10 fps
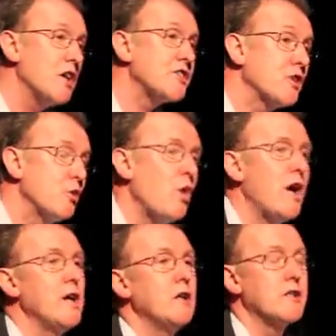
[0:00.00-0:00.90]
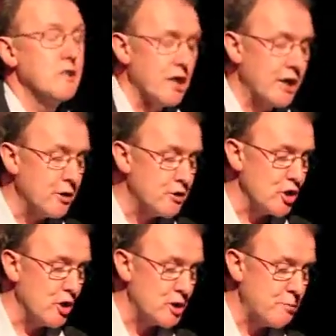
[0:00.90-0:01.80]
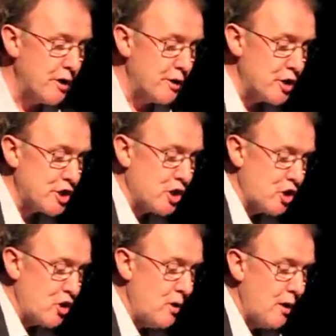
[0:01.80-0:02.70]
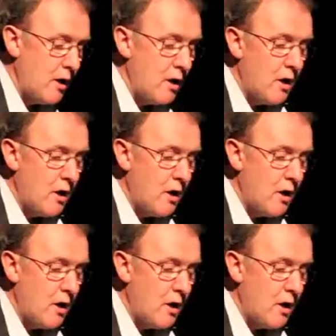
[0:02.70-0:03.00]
Oscar Wilde, and later George Bernard Shaw,